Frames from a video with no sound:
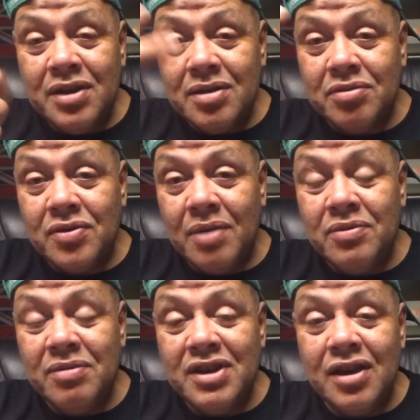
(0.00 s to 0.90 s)
subscribe
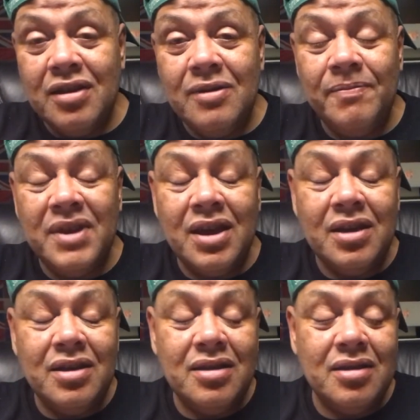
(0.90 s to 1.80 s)
to my channel
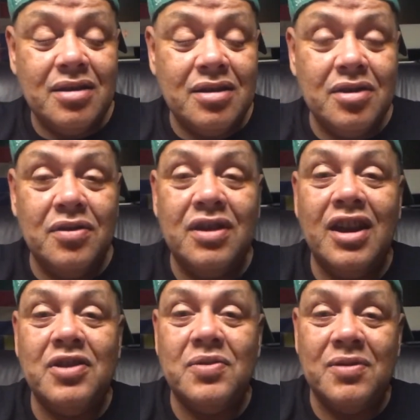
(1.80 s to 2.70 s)
and see you in the
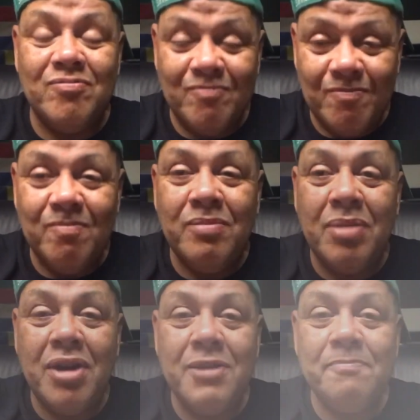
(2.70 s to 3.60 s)
next one
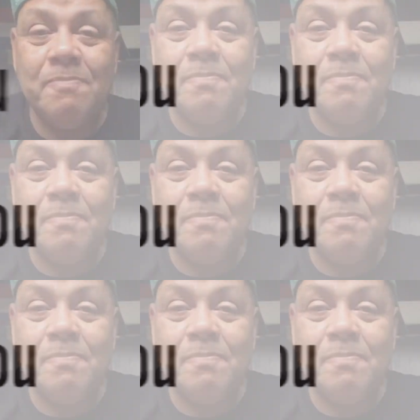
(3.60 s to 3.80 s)
bye bye